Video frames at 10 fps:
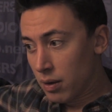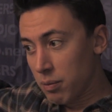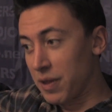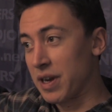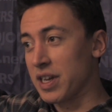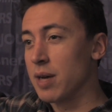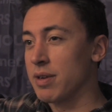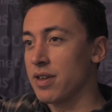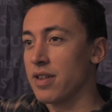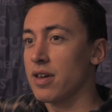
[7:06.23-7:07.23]
But then
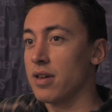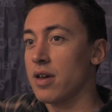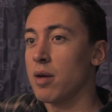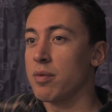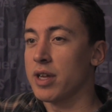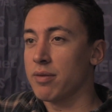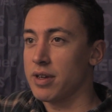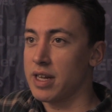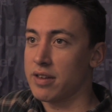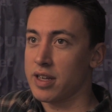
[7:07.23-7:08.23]
coming to the humbling
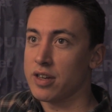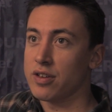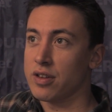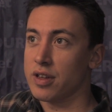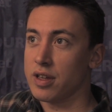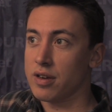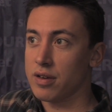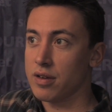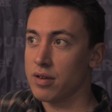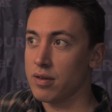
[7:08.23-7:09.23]
realization that
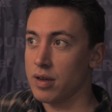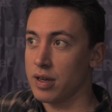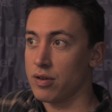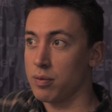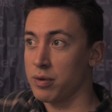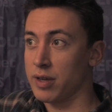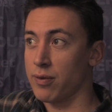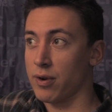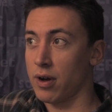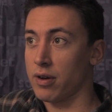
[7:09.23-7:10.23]
I do believe
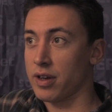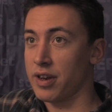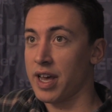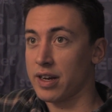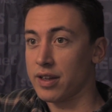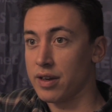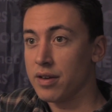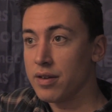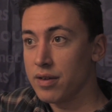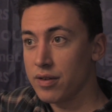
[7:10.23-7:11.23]
we're all connected.
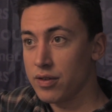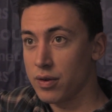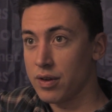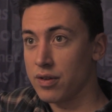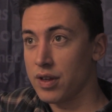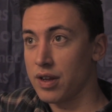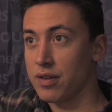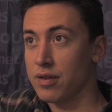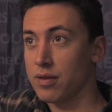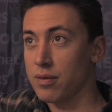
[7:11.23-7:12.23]
So in a
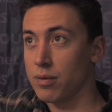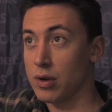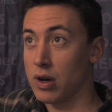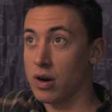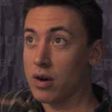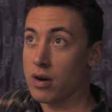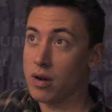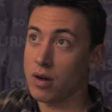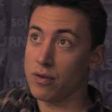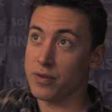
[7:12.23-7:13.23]
sense, we are
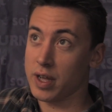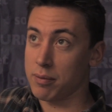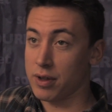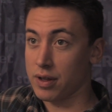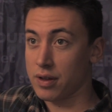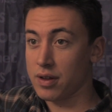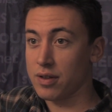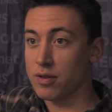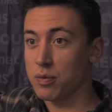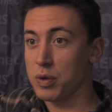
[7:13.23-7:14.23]
all family,
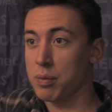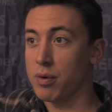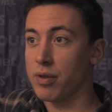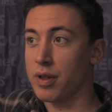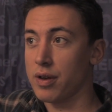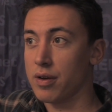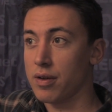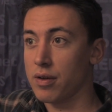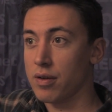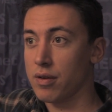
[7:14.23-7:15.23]
and those people
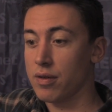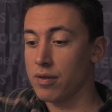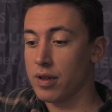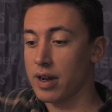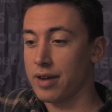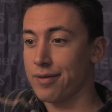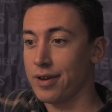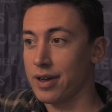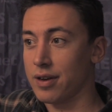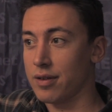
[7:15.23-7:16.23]
that I
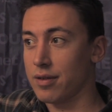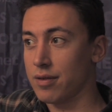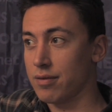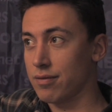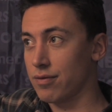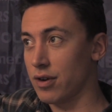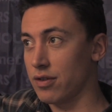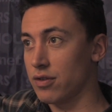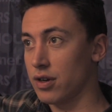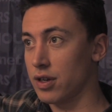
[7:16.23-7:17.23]
find
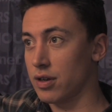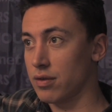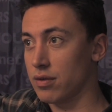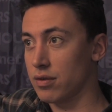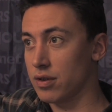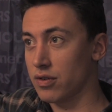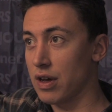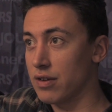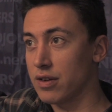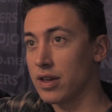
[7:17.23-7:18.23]
frustrating or
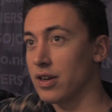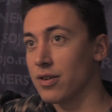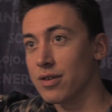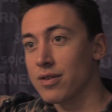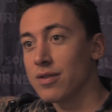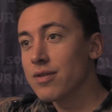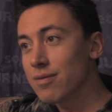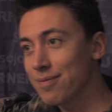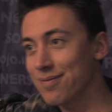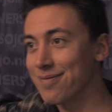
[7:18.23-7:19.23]
disgusting
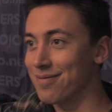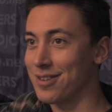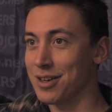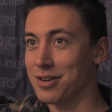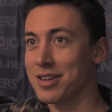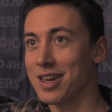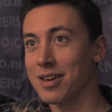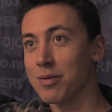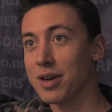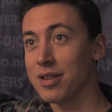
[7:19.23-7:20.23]
or
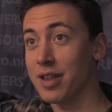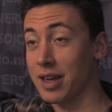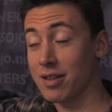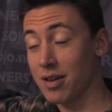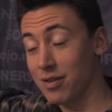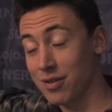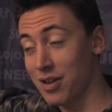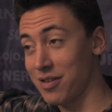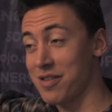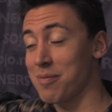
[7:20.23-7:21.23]
irritated with, like
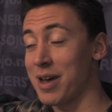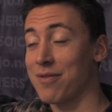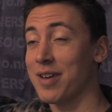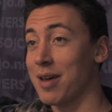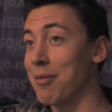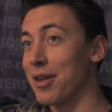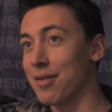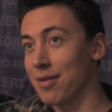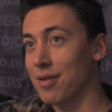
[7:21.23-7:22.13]
that's my family.